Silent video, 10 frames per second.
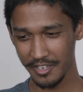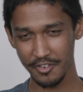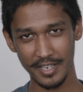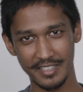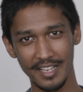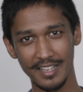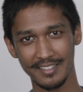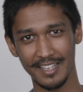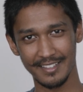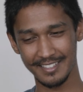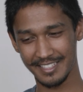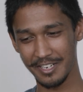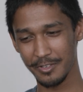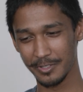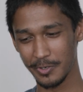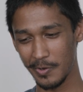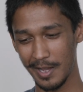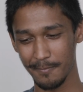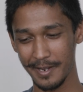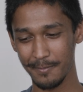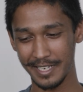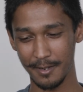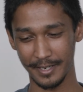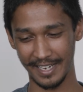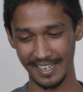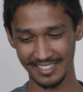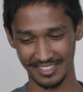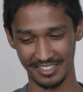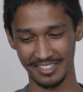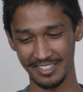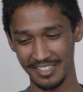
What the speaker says: You can tell that this kid will grow up and become a gangster